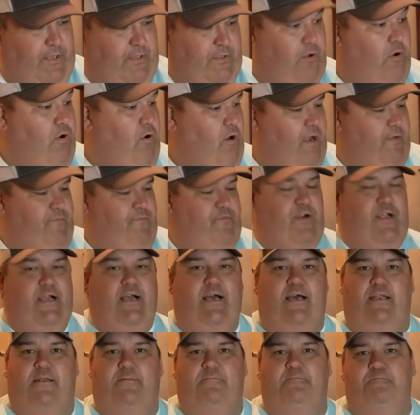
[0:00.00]
good. Oh, I
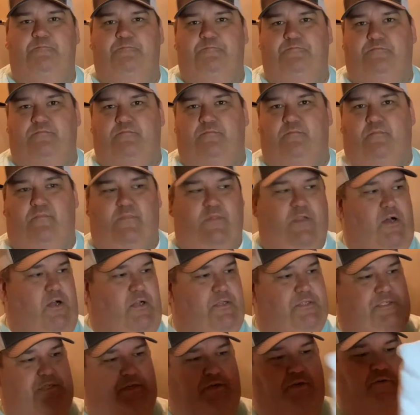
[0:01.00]
forgot.
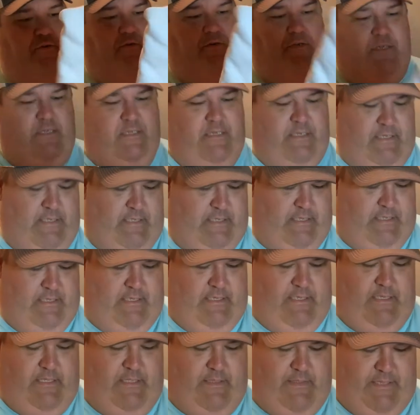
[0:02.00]
Also,
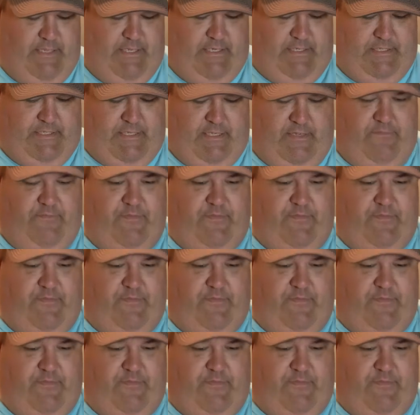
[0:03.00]
this uh,